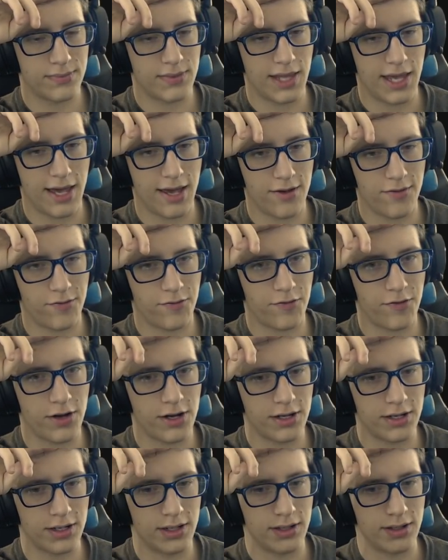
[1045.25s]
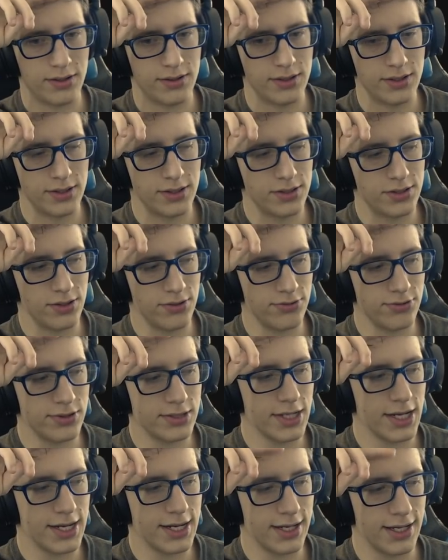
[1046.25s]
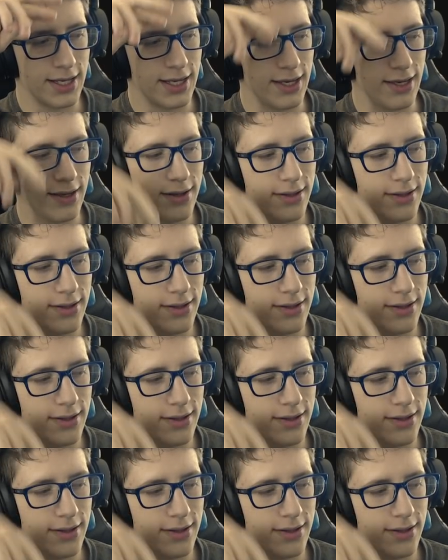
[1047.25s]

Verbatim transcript: have fun, don't die.